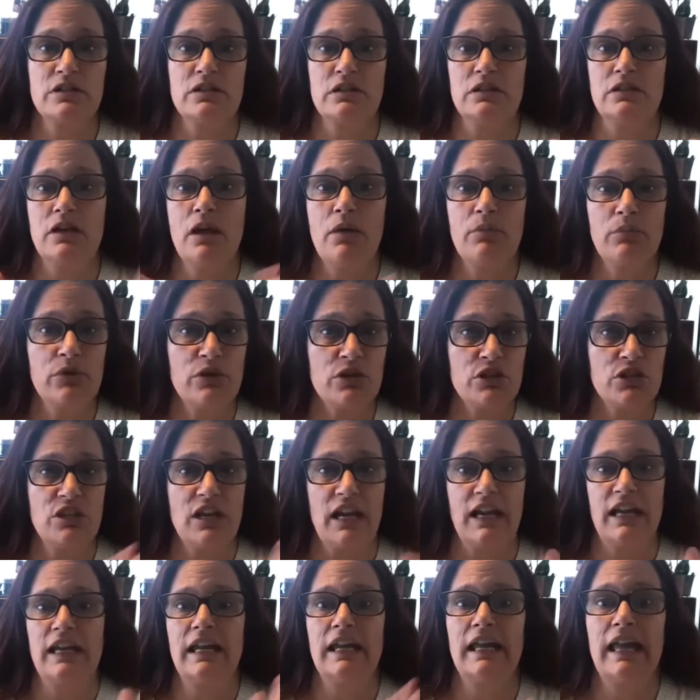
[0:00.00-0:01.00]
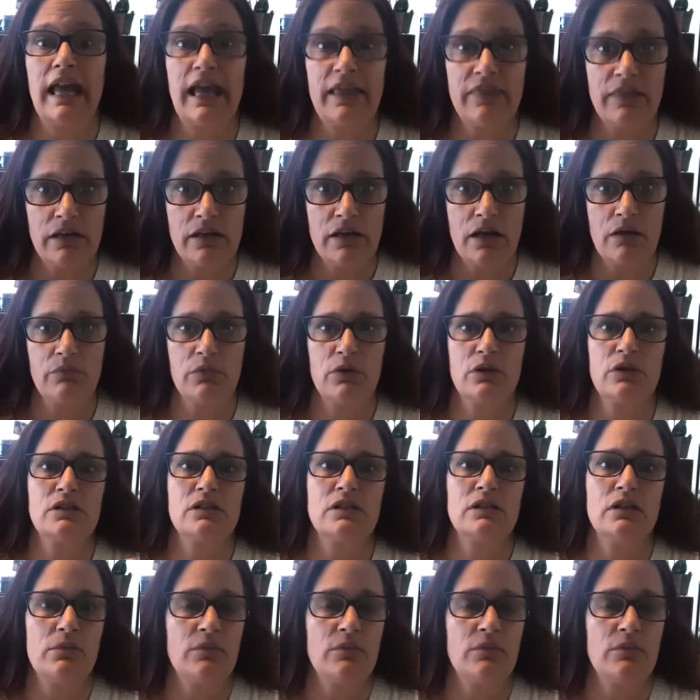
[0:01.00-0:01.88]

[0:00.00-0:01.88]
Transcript: and numbers, checking again the numbers, and